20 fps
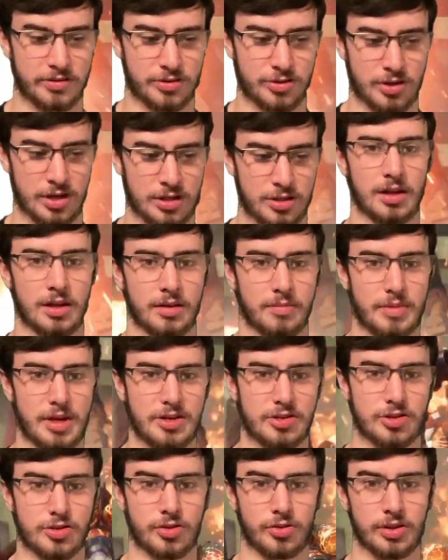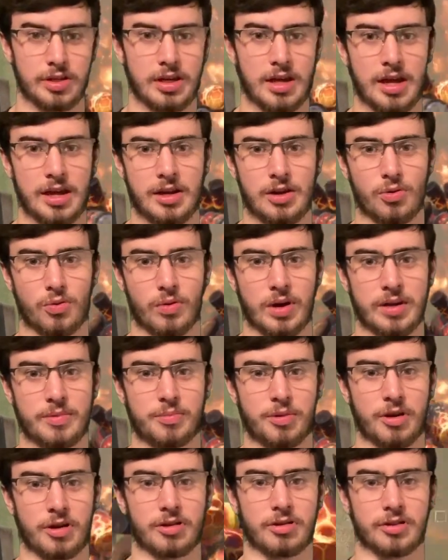sites. Basically any red
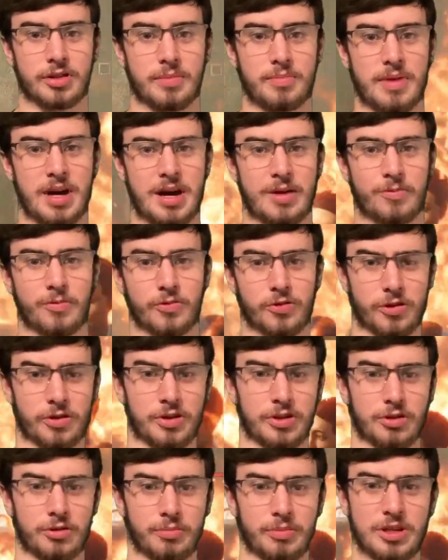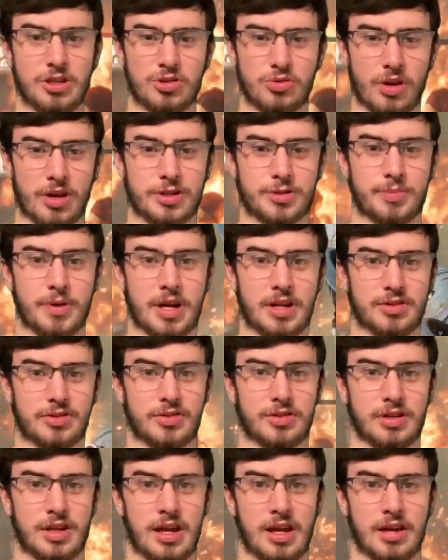part on the map where you'll be
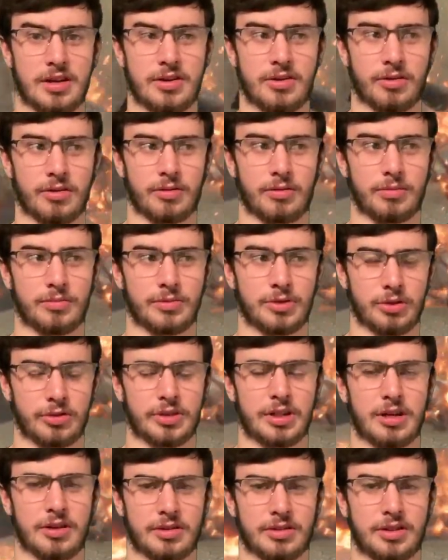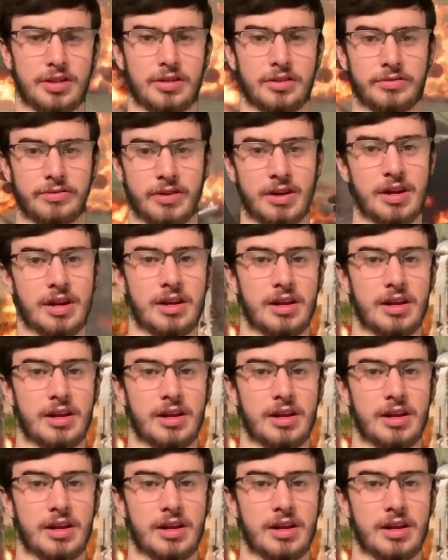trespassing, and you'll guarantee to find an